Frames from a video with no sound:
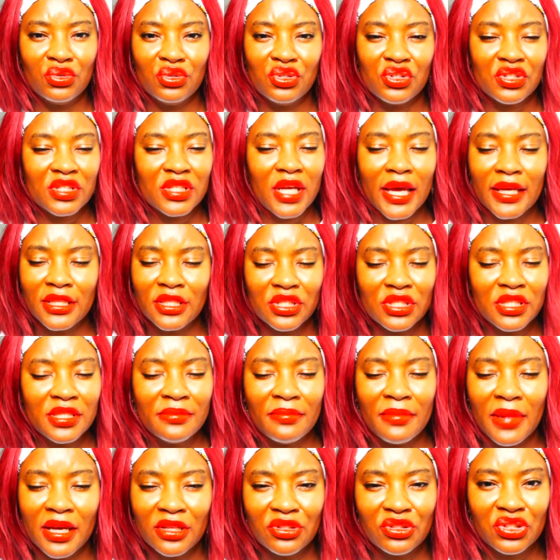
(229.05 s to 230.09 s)
or I just
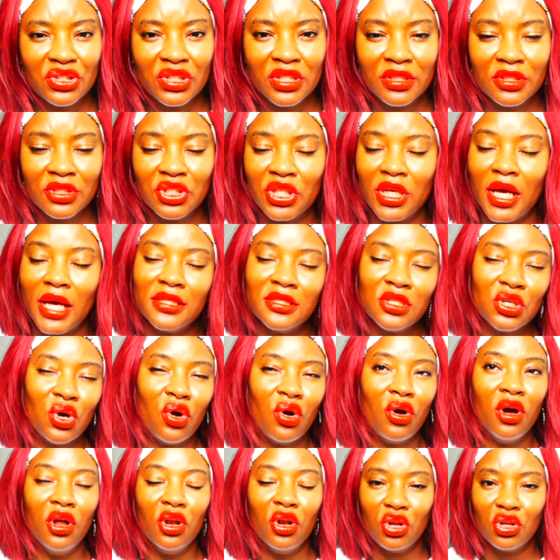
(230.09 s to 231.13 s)
imagine she hasn't
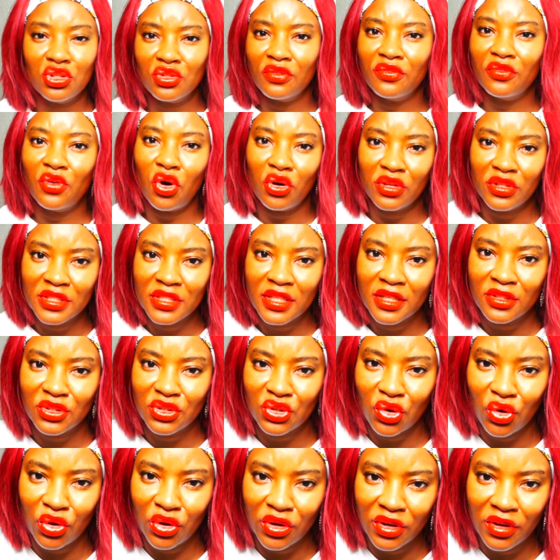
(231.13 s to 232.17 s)
got a lot of
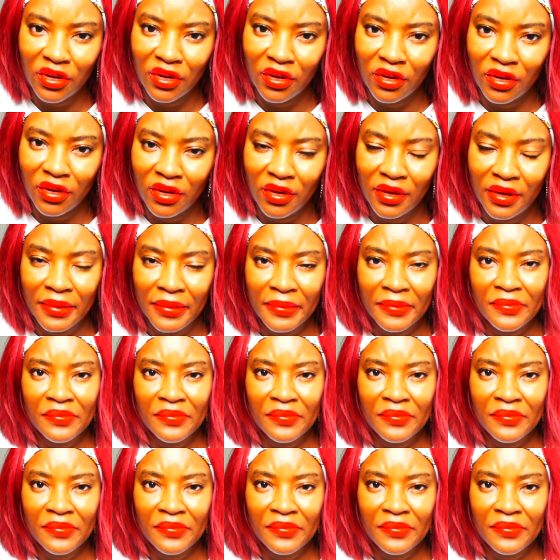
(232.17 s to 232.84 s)
content on her